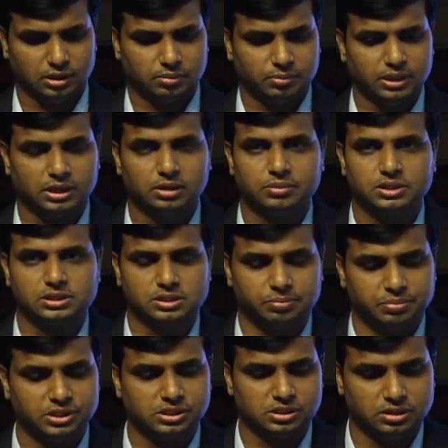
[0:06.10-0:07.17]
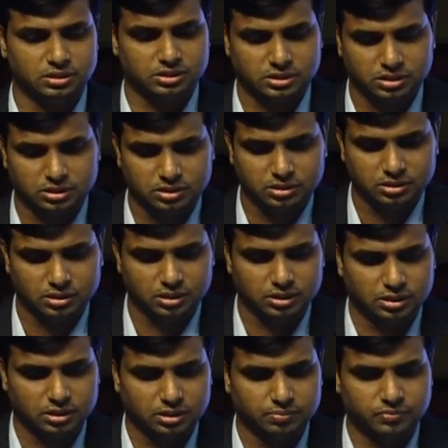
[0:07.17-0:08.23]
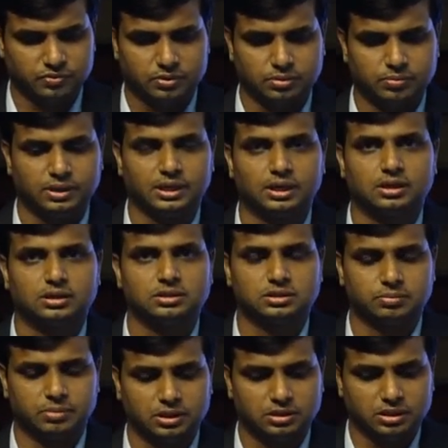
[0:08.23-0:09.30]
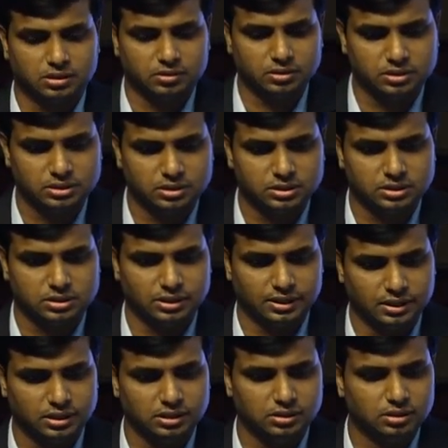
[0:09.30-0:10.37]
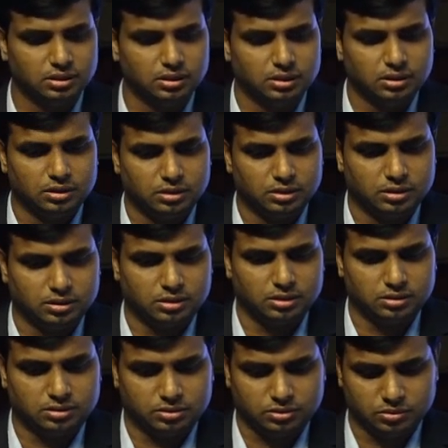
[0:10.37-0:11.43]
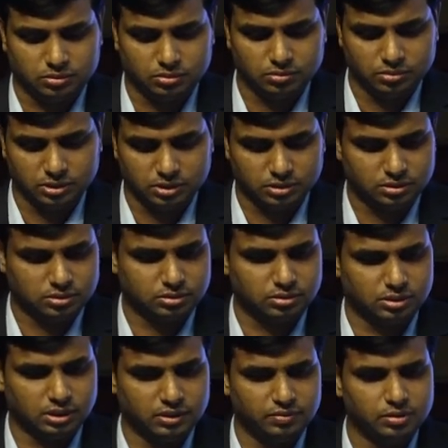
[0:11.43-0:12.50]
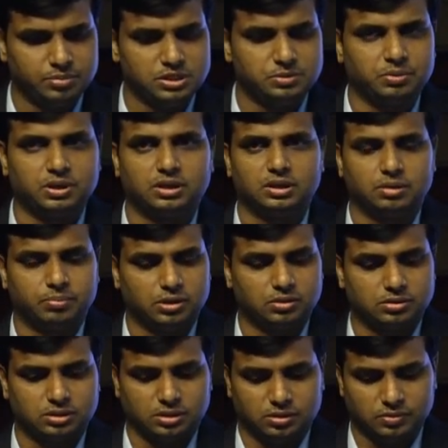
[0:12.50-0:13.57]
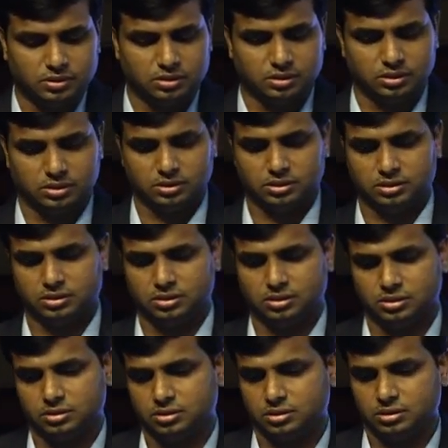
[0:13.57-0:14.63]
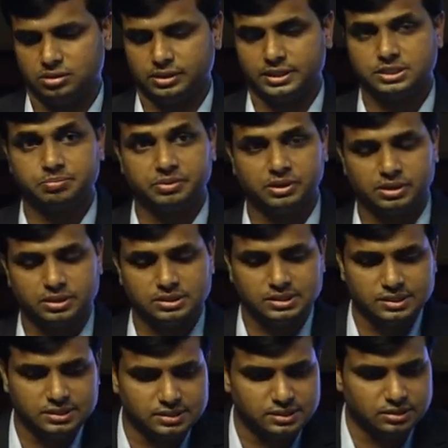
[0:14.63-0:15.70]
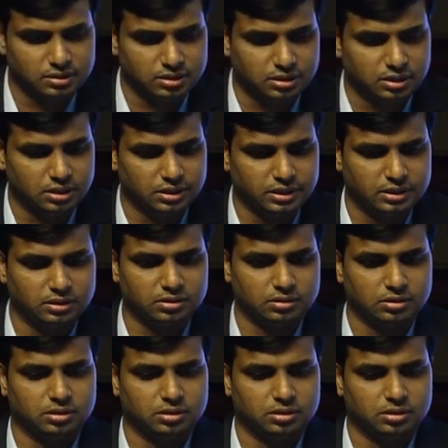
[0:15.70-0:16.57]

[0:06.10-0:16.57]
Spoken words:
My name is B. Chandraahekhar. I am from Catalyst Biotechnologies, Delhi. I will be speaking about our experiences regarding